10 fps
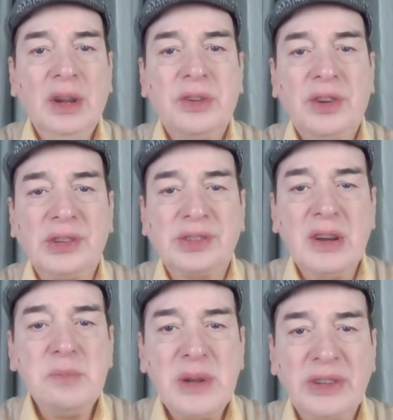dress
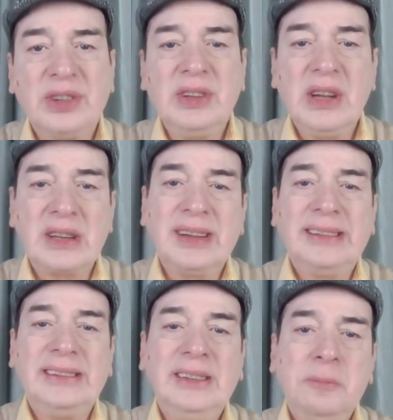up and see
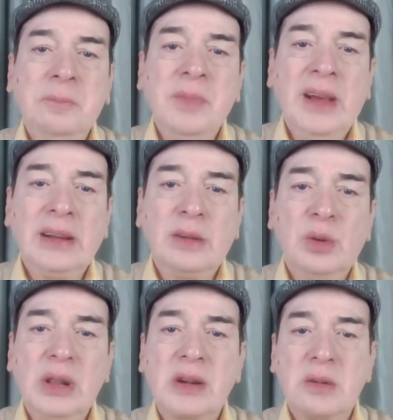that I
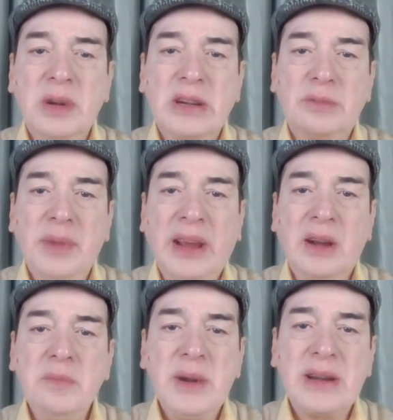do a little bit of
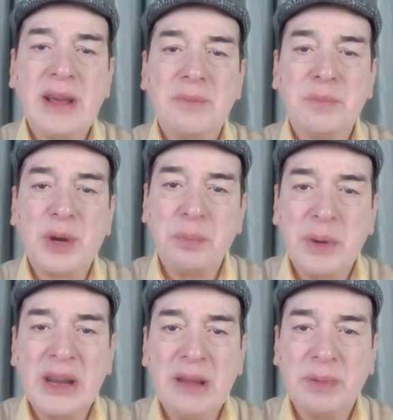makeup and I'm
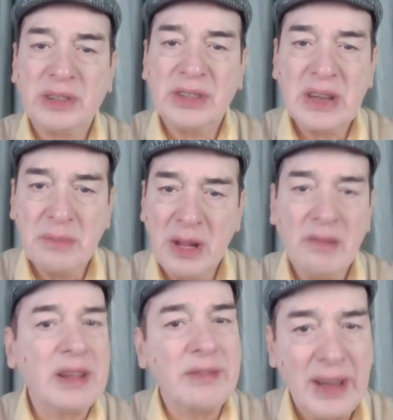properly presentable
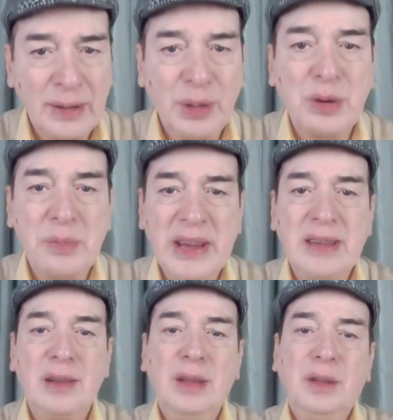when we are going to
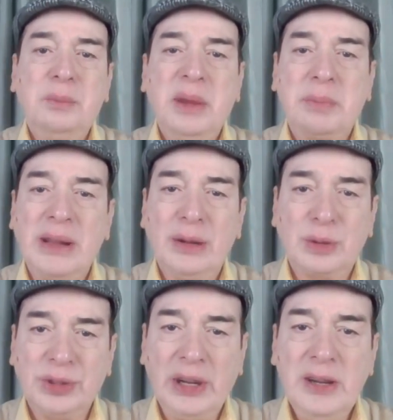meet people
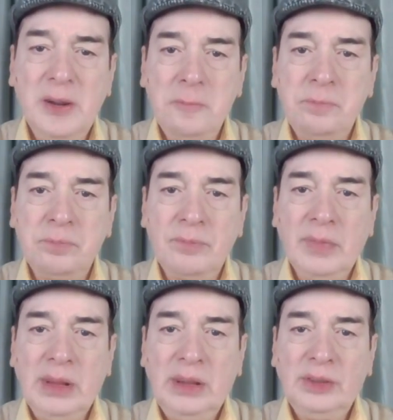outside.
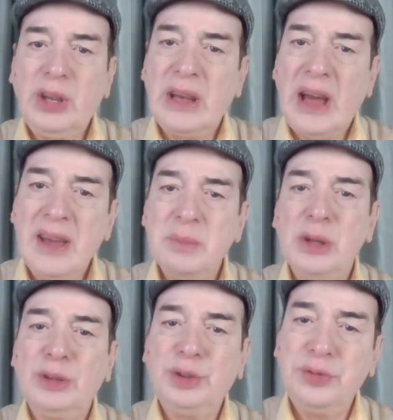So I am
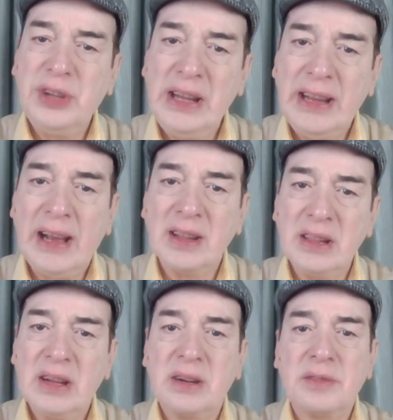also feeling
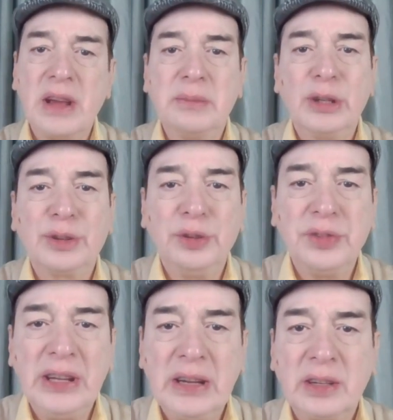unloved. I'm also
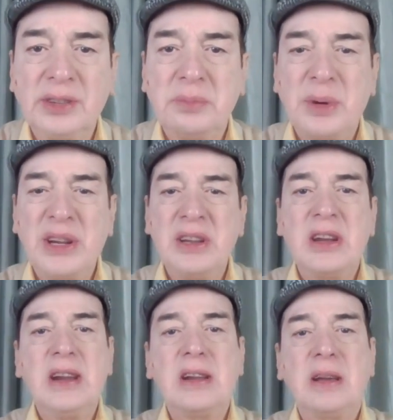feeling
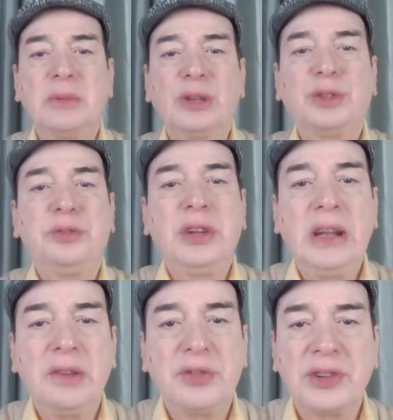disappointed. I'm also
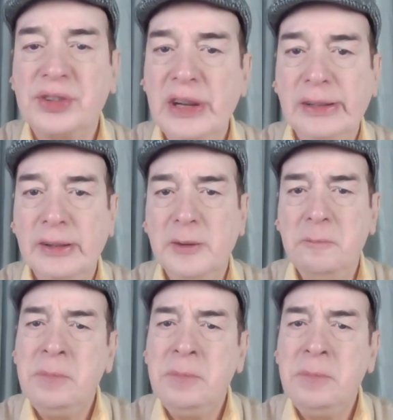feeling frustrated.